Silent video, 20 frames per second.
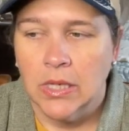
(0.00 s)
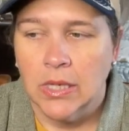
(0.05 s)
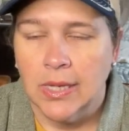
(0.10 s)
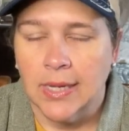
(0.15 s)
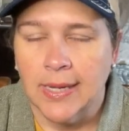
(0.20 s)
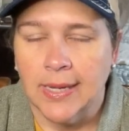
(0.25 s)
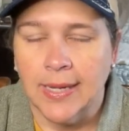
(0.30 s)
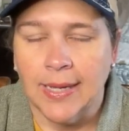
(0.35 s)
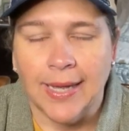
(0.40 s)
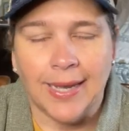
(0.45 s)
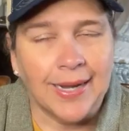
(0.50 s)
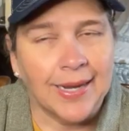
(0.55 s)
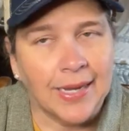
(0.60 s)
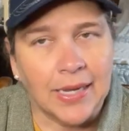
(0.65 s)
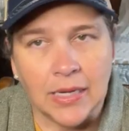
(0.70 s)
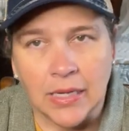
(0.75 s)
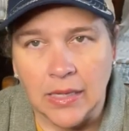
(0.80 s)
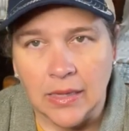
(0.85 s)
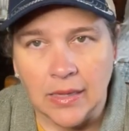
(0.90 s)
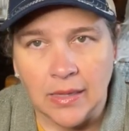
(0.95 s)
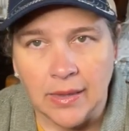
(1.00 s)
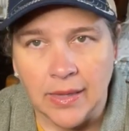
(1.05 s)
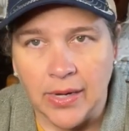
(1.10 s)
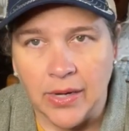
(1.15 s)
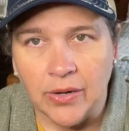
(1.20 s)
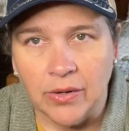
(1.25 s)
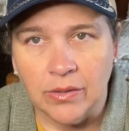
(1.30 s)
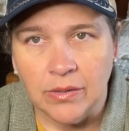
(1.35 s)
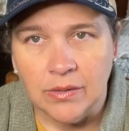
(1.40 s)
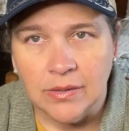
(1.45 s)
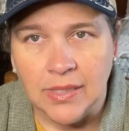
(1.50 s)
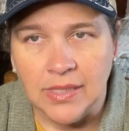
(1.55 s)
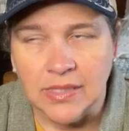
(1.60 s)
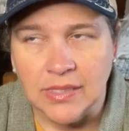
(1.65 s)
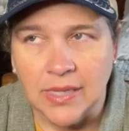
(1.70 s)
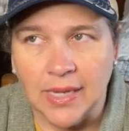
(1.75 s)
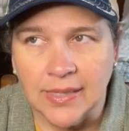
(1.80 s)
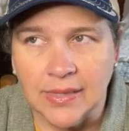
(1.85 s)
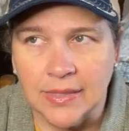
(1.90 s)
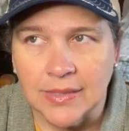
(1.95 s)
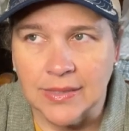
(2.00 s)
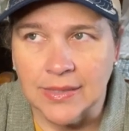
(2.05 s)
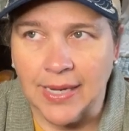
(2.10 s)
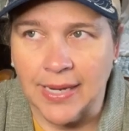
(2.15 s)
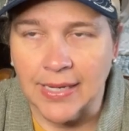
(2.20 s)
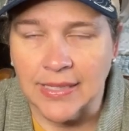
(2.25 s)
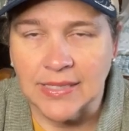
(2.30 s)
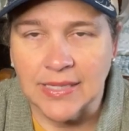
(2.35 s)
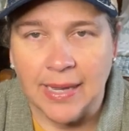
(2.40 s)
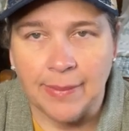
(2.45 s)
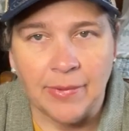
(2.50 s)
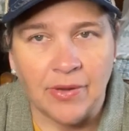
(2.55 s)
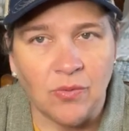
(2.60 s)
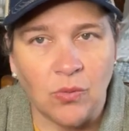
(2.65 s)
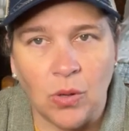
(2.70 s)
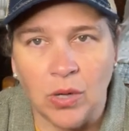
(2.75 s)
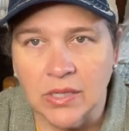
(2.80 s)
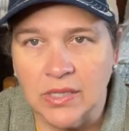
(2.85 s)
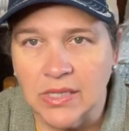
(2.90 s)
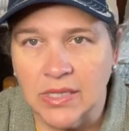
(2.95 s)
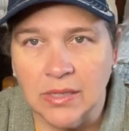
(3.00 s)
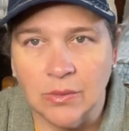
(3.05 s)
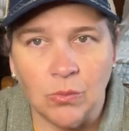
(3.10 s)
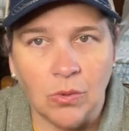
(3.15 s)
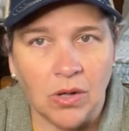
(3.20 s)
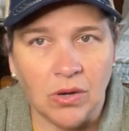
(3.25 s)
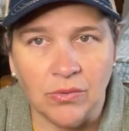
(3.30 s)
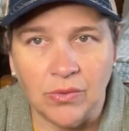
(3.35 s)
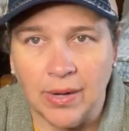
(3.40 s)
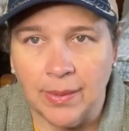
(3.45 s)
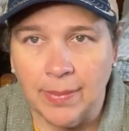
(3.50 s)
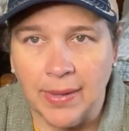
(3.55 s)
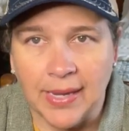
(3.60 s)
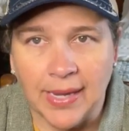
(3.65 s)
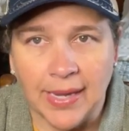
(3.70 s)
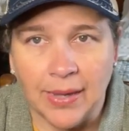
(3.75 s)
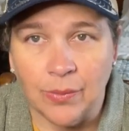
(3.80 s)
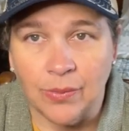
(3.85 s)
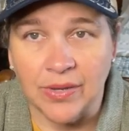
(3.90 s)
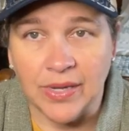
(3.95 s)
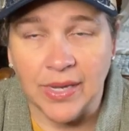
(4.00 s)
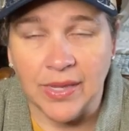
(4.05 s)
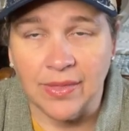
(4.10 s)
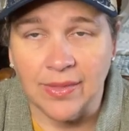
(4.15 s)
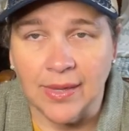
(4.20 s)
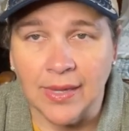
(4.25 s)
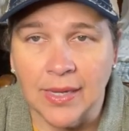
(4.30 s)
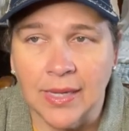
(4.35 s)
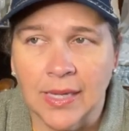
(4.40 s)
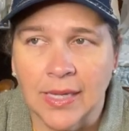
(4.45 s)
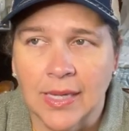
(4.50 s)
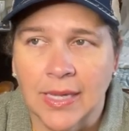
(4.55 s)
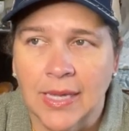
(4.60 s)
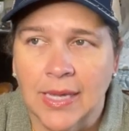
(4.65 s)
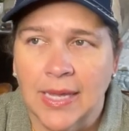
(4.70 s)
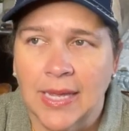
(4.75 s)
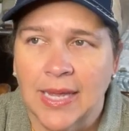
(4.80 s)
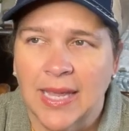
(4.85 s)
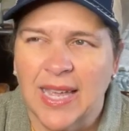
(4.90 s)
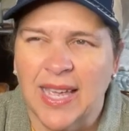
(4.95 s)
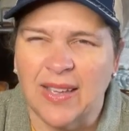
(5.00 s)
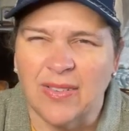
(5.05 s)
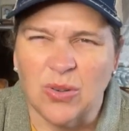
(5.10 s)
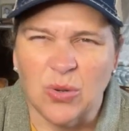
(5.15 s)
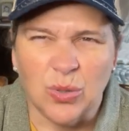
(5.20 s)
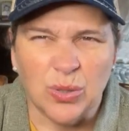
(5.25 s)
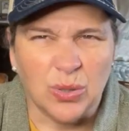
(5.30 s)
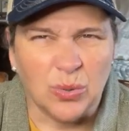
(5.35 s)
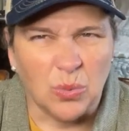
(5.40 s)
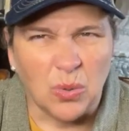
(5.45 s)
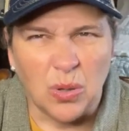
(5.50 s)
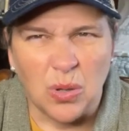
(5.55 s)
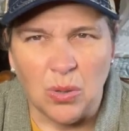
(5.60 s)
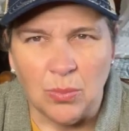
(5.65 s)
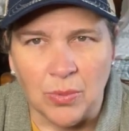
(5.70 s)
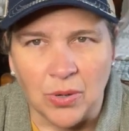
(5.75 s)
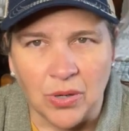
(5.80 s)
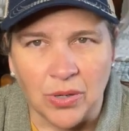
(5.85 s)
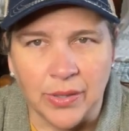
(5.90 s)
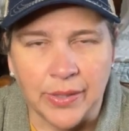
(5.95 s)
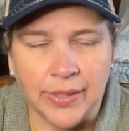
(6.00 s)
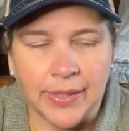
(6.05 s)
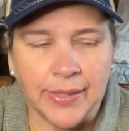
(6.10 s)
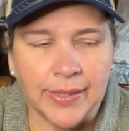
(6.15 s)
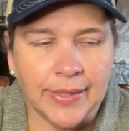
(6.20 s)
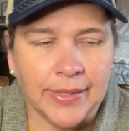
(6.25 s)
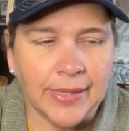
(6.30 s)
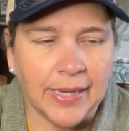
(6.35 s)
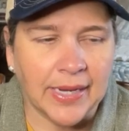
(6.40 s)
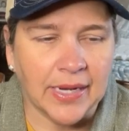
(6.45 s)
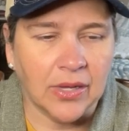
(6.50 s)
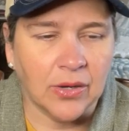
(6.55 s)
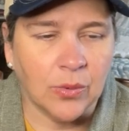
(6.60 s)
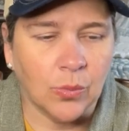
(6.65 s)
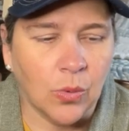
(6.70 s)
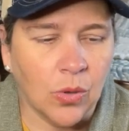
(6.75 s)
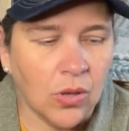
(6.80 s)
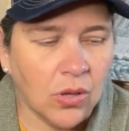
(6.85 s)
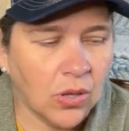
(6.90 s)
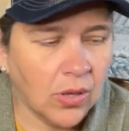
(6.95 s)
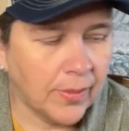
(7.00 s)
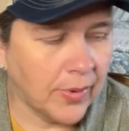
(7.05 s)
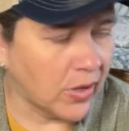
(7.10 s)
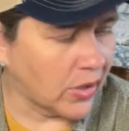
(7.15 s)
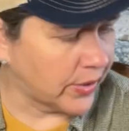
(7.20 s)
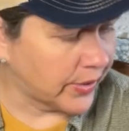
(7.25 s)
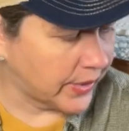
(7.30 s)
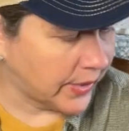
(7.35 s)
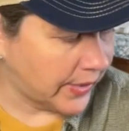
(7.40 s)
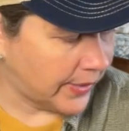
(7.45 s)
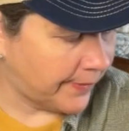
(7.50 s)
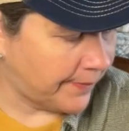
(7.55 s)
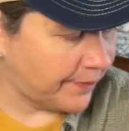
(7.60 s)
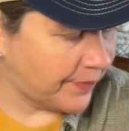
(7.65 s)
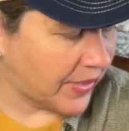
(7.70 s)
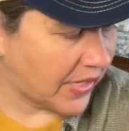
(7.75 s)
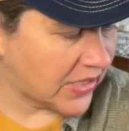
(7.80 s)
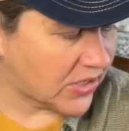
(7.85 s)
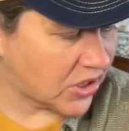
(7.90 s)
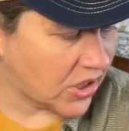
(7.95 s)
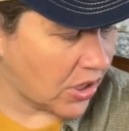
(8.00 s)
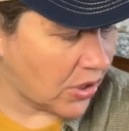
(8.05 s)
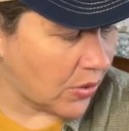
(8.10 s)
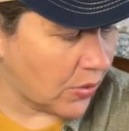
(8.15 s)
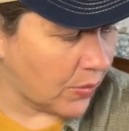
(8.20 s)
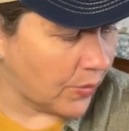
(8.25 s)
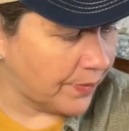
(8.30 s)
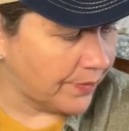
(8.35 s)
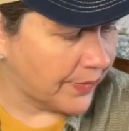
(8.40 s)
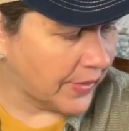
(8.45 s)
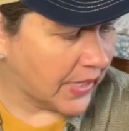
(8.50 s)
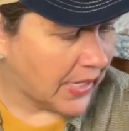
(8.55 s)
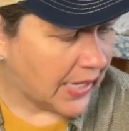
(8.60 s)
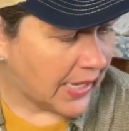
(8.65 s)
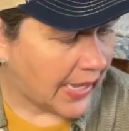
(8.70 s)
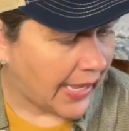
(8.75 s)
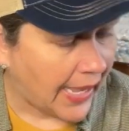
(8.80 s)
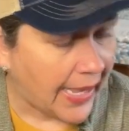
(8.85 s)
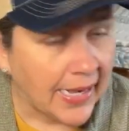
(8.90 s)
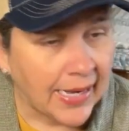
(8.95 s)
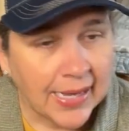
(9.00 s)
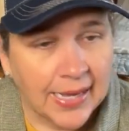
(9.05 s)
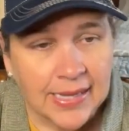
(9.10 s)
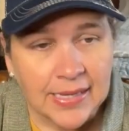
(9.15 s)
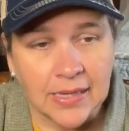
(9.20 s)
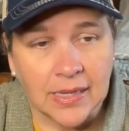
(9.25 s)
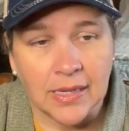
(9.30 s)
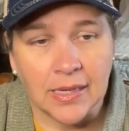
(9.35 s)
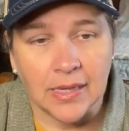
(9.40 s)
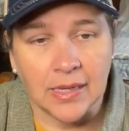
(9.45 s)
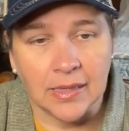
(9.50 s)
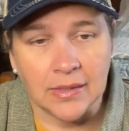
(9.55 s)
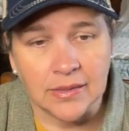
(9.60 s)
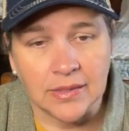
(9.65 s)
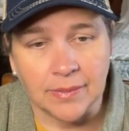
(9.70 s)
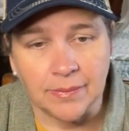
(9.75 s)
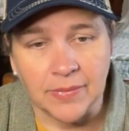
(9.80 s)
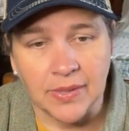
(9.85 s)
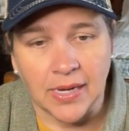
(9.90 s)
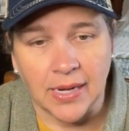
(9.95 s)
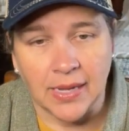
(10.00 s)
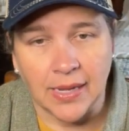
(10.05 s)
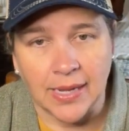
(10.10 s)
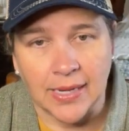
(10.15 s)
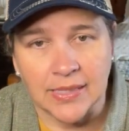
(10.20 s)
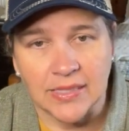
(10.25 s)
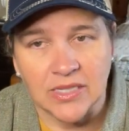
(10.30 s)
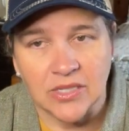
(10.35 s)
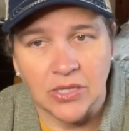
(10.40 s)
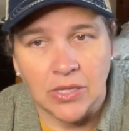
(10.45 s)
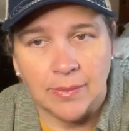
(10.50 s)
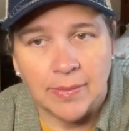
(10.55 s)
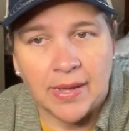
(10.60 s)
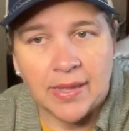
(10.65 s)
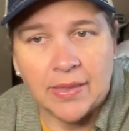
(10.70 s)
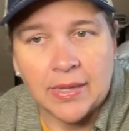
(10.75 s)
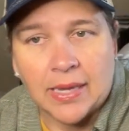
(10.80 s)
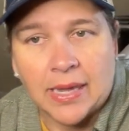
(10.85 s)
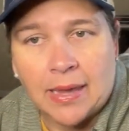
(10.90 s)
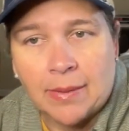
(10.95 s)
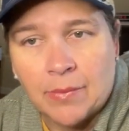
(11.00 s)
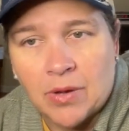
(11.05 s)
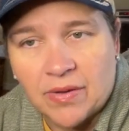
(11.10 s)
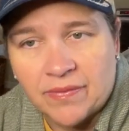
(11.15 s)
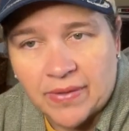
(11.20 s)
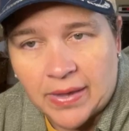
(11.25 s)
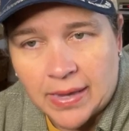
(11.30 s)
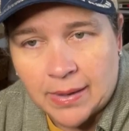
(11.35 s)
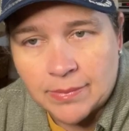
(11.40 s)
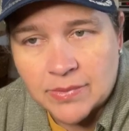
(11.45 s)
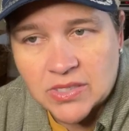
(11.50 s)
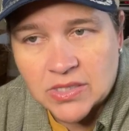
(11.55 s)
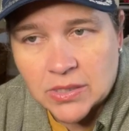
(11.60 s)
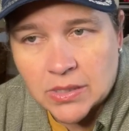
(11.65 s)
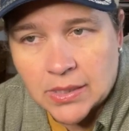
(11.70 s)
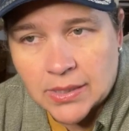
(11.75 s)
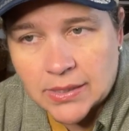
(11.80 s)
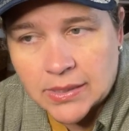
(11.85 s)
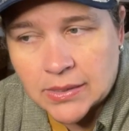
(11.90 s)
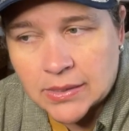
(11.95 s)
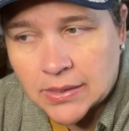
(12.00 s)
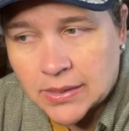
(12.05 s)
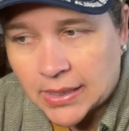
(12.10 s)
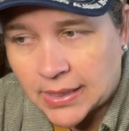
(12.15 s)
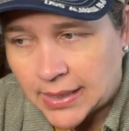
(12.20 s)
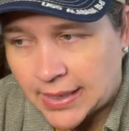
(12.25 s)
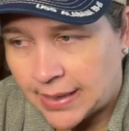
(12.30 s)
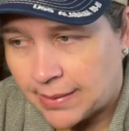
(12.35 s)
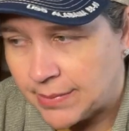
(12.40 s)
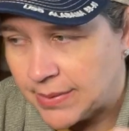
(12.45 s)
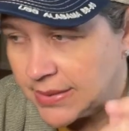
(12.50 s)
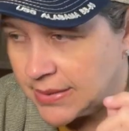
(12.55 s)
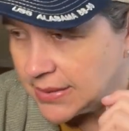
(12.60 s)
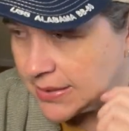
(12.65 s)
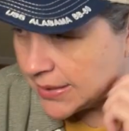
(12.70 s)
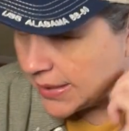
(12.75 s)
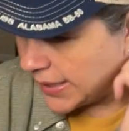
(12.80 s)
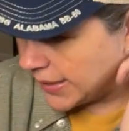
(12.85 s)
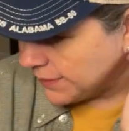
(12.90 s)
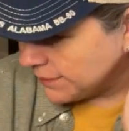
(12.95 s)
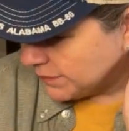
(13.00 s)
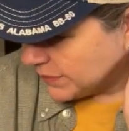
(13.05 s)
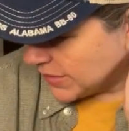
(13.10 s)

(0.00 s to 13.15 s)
I didn't get anything there. That's like the second time I've walked in and walked right back out with nothing. And of course, the Walmart. I had to go to Walmart. So, and I got something I got to tell you about that came off Amazon that came in today.